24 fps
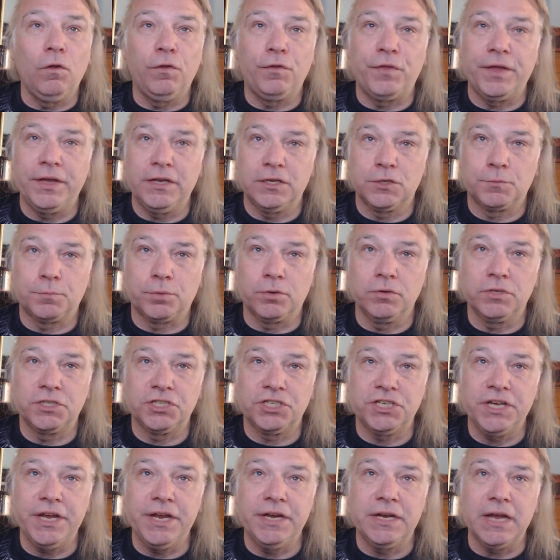things
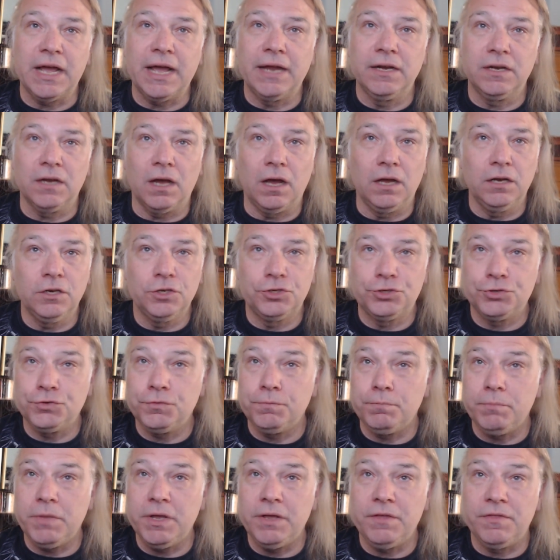proceed, and unto
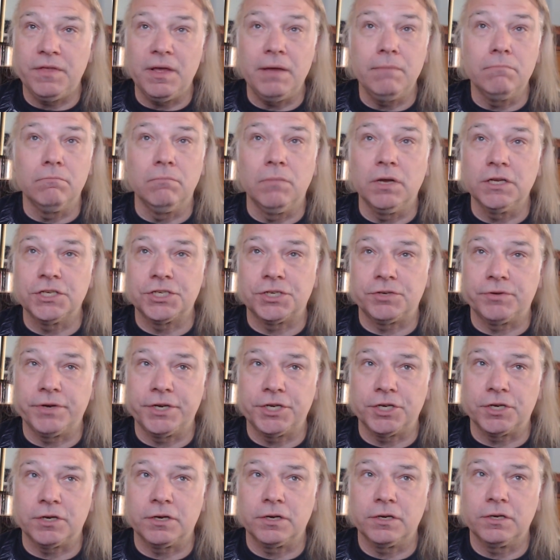me they must
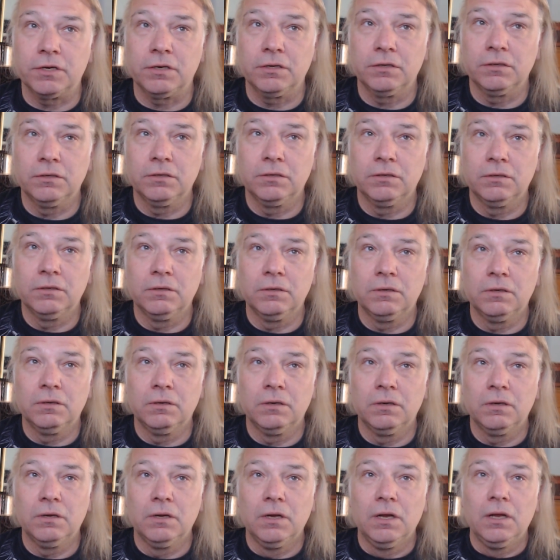return.
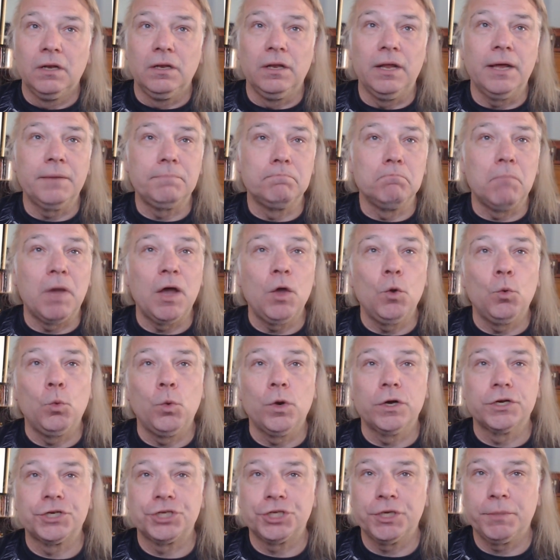Let my
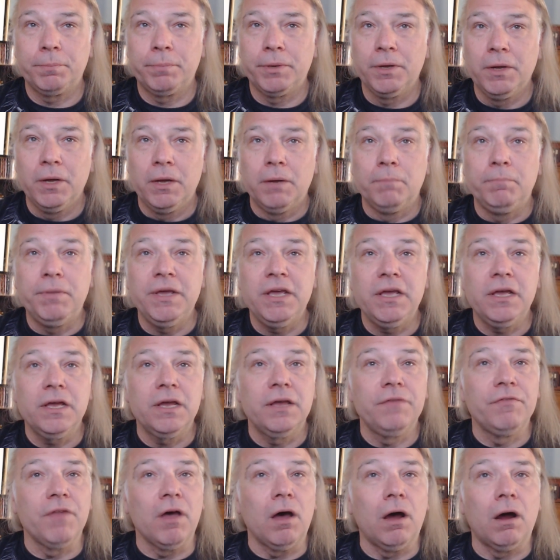worship be
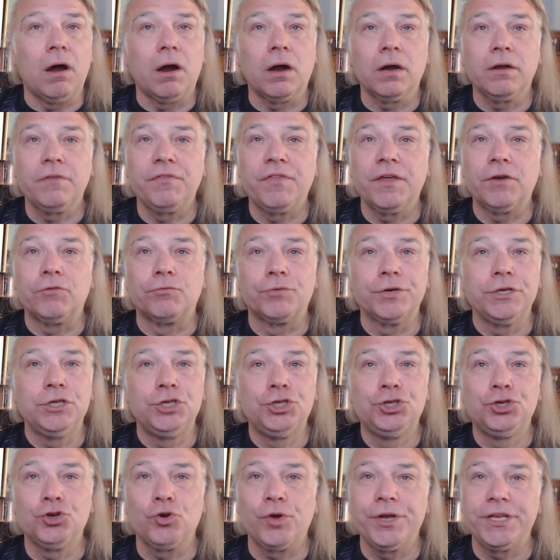in the heart that
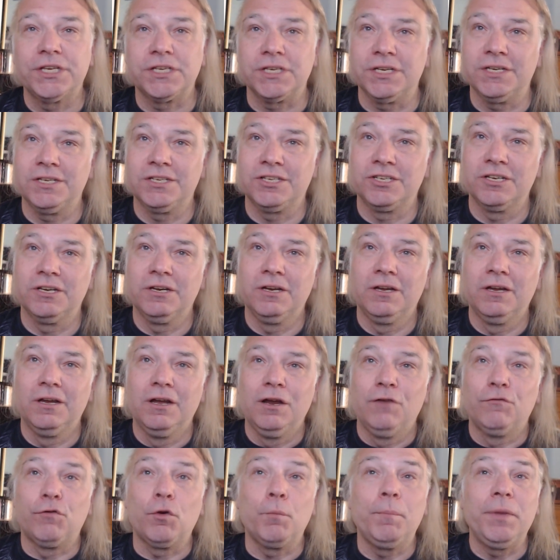rejoices,
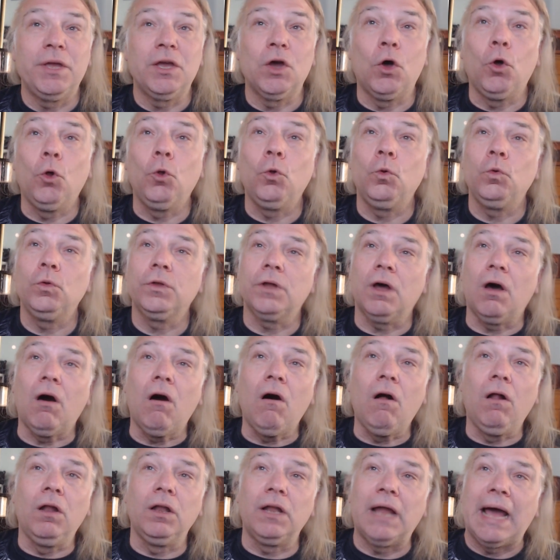for behold,
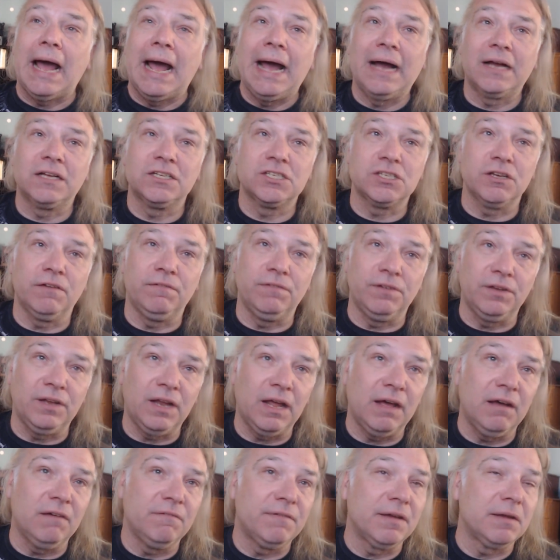all acts of
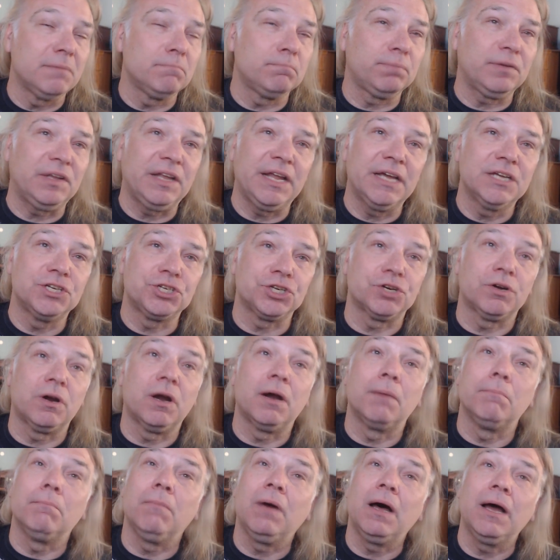love and pleasure
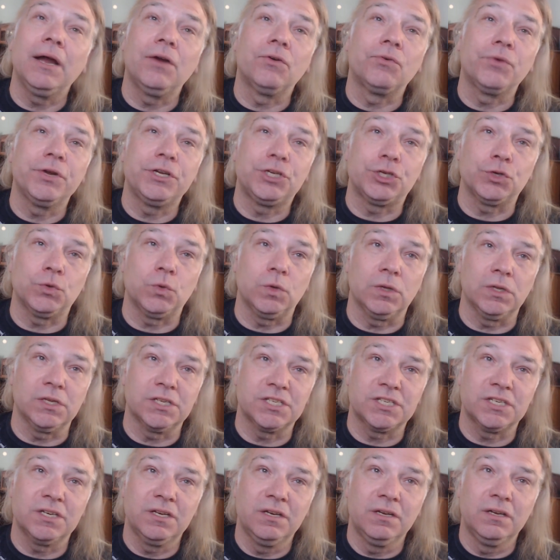are my
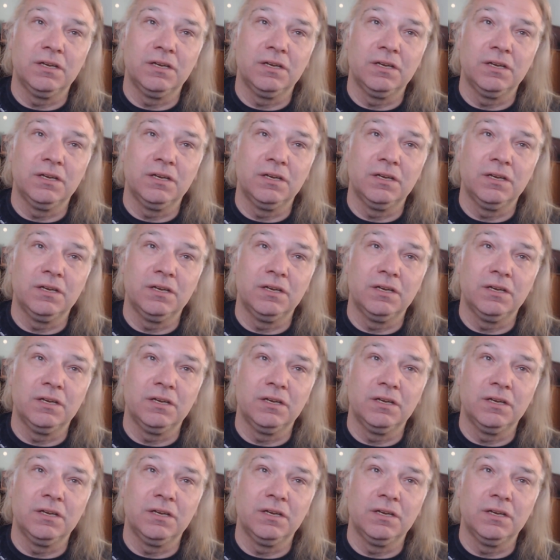rituals.